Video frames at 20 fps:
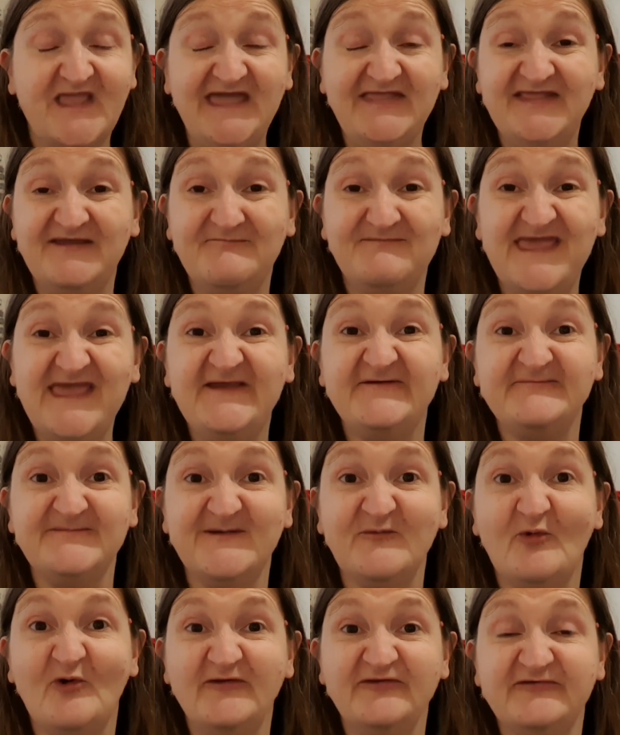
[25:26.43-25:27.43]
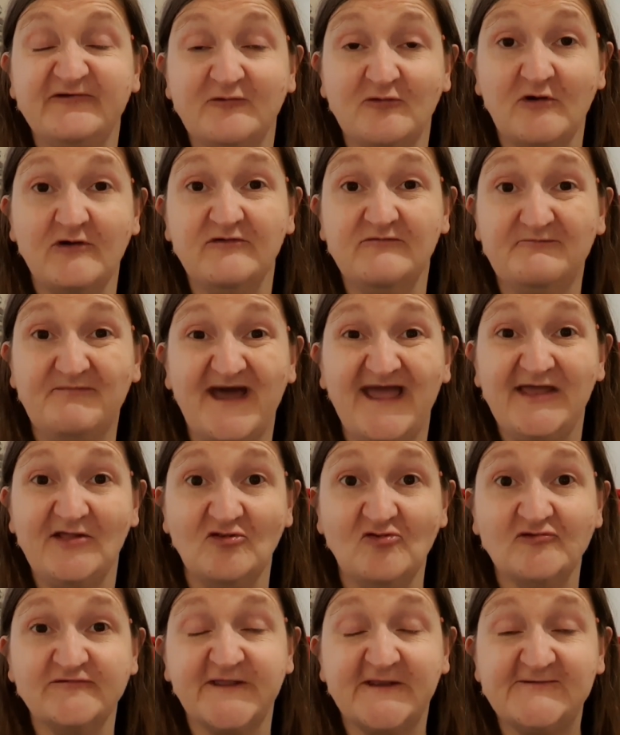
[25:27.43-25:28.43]
And it makes me want to go out and buy a
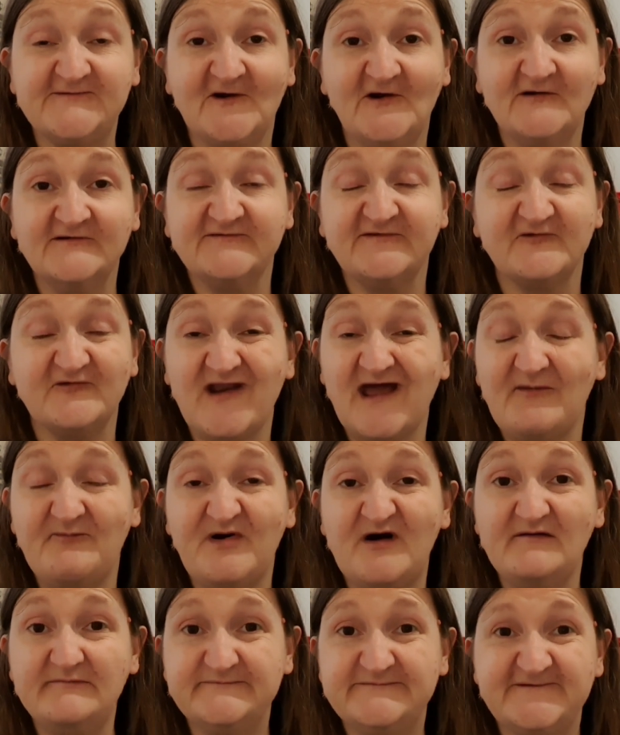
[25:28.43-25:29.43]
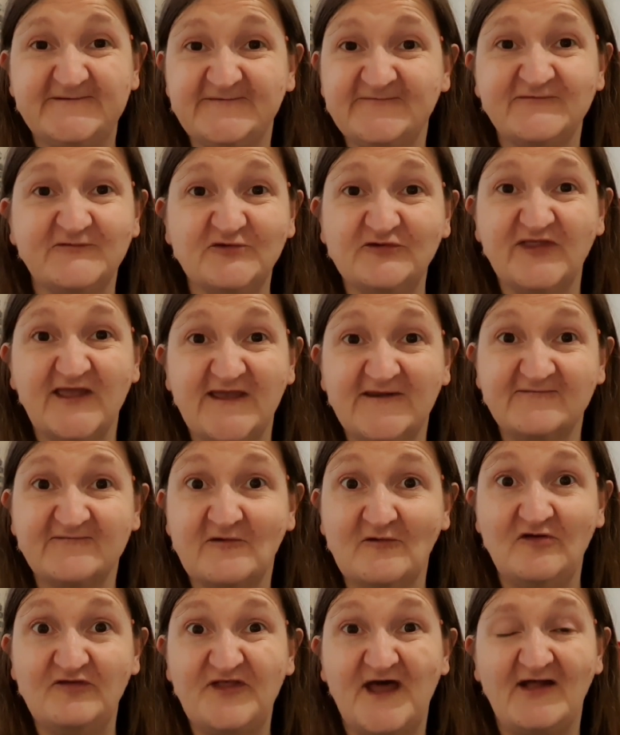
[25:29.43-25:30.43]
load of junk to wrap up just so that it's
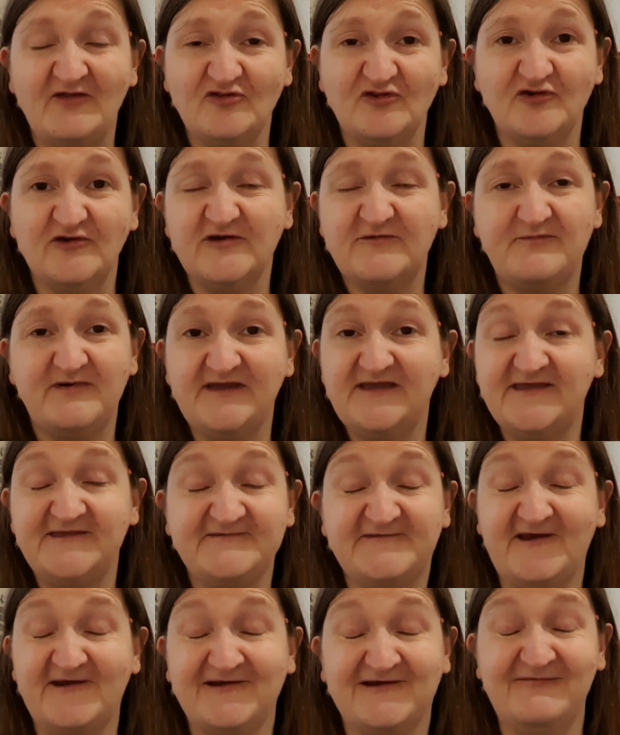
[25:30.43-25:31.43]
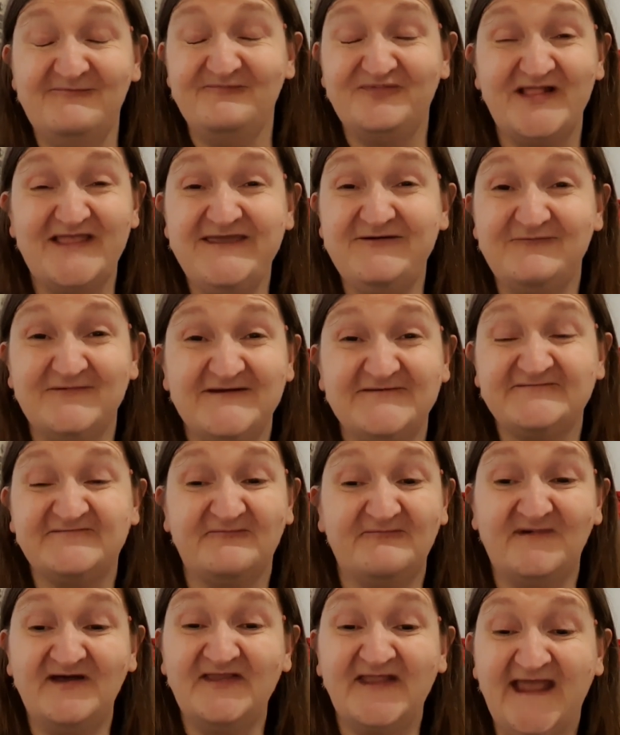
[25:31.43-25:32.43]
got that look, but it's a complete waste
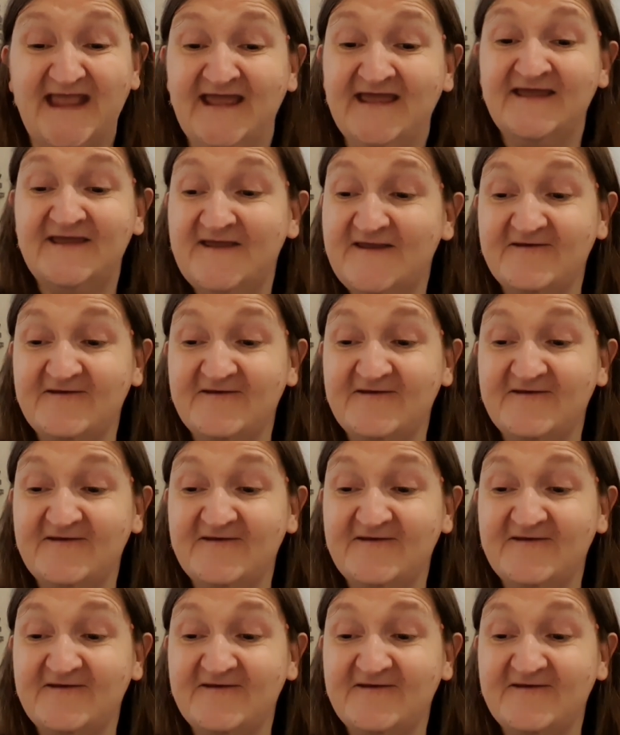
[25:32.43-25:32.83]
of money.